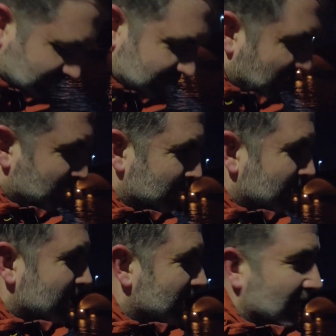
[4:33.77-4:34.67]
So
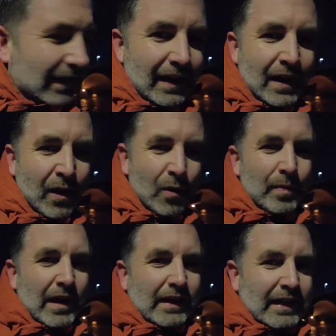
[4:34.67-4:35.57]
I hope
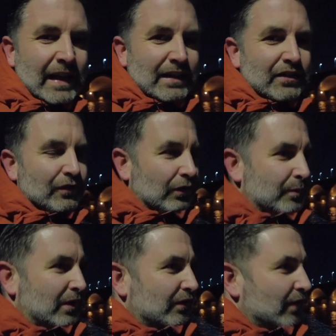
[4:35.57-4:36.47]
I can get these shots,
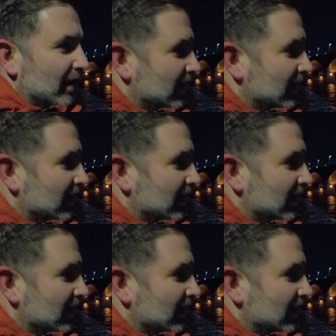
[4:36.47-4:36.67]
because